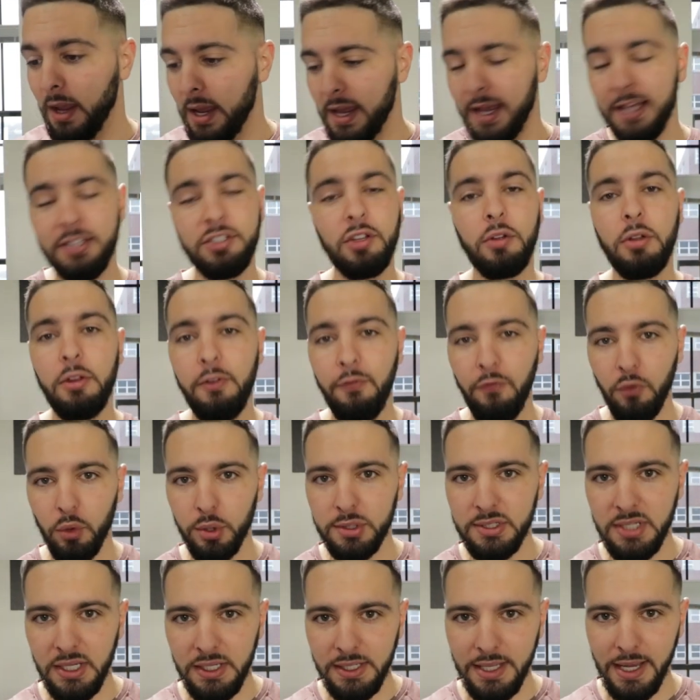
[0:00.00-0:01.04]
is only
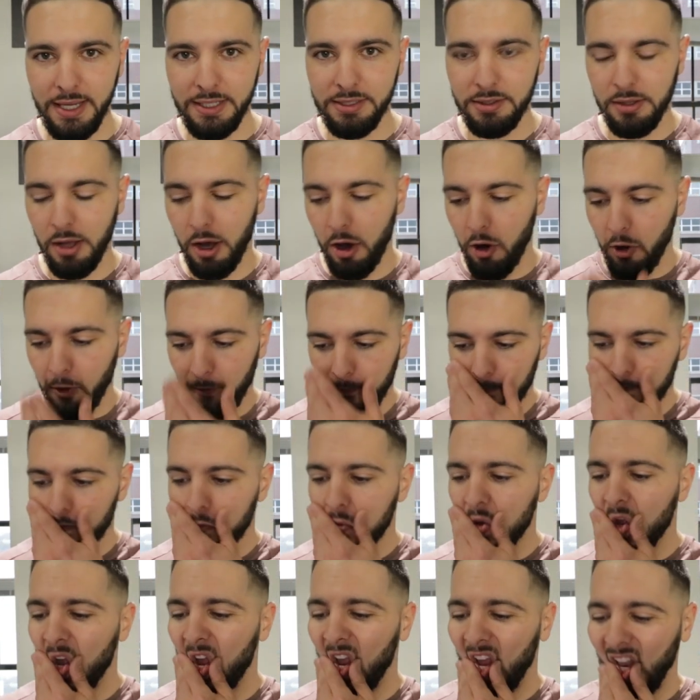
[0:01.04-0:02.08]
14 days long.
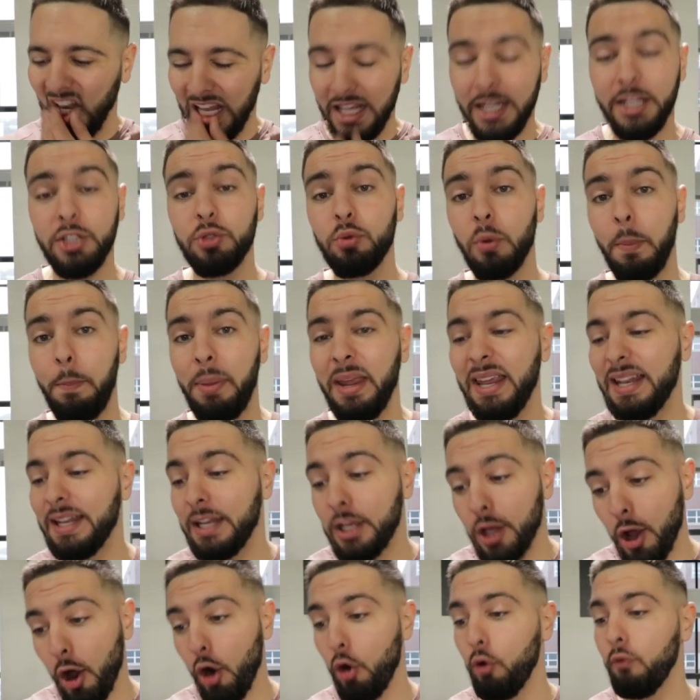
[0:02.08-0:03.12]
And it is
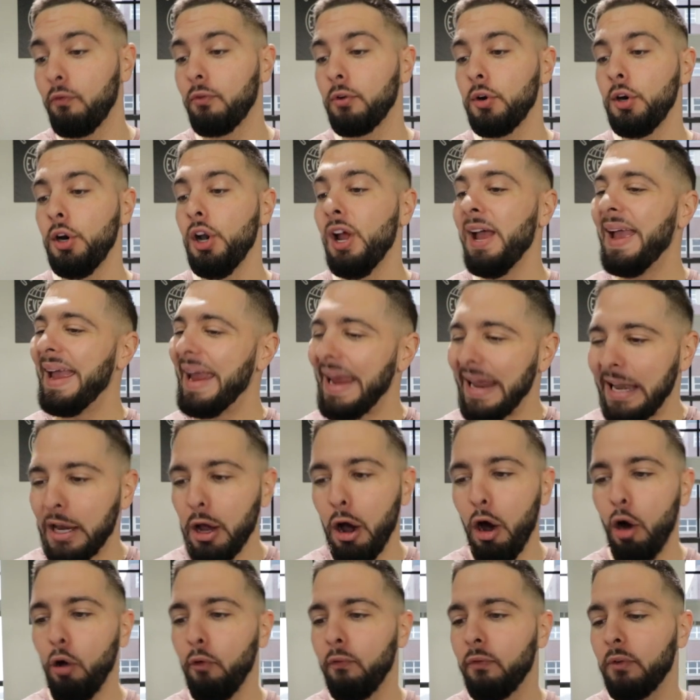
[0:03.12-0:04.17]
repeated over and
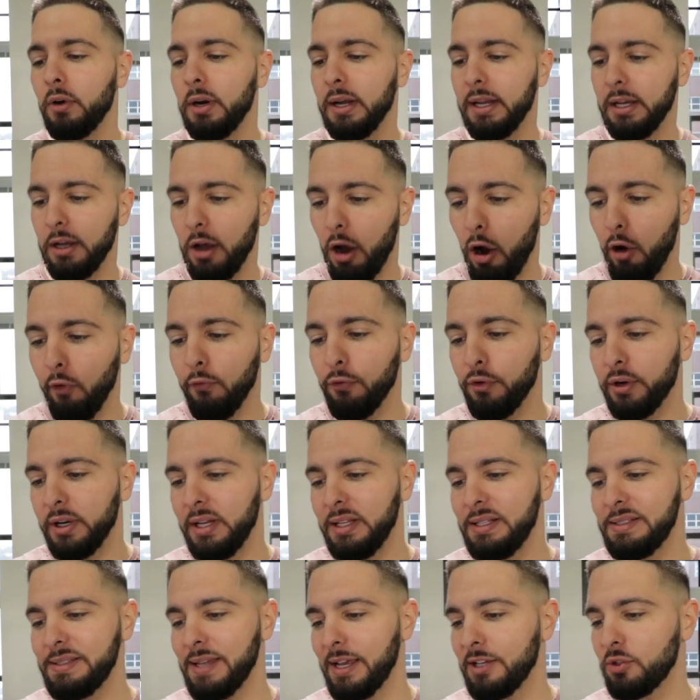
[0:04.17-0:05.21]
over and over. And he
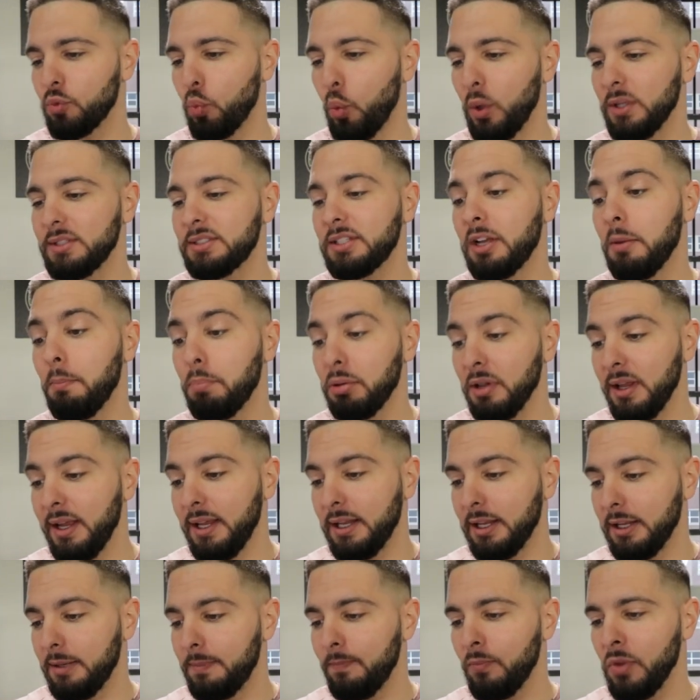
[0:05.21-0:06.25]
says, once
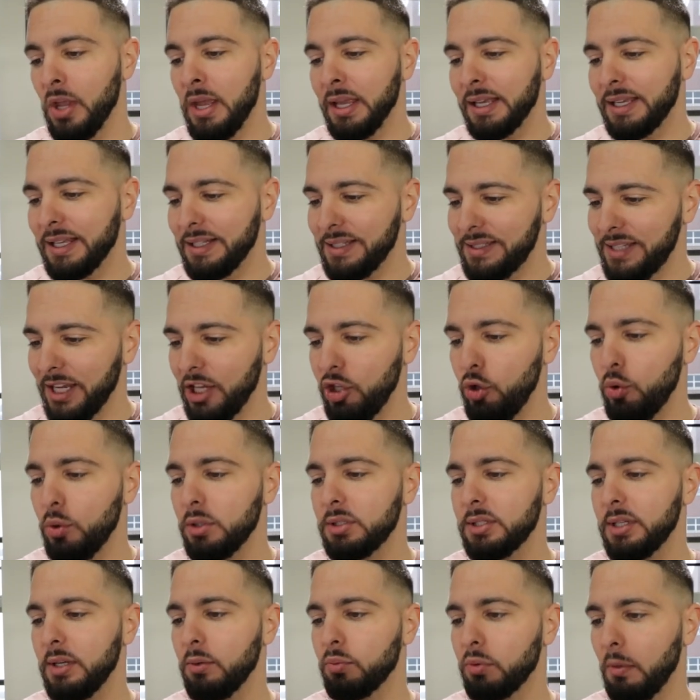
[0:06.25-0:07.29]
completed,
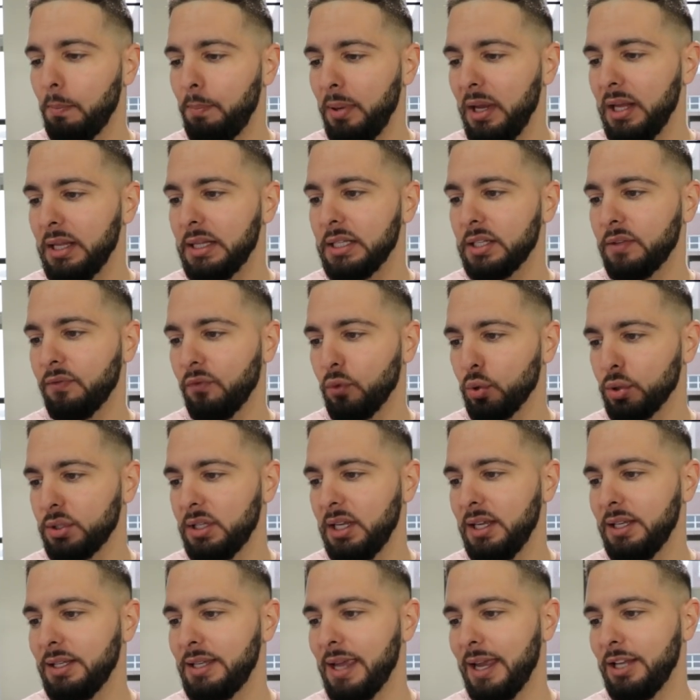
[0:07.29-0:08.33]
continuously repeat this
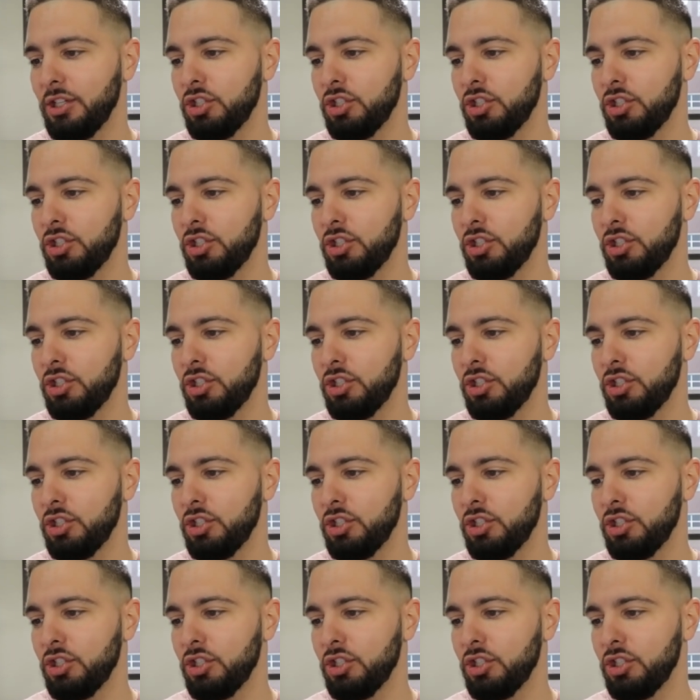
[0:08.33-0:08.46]
14-day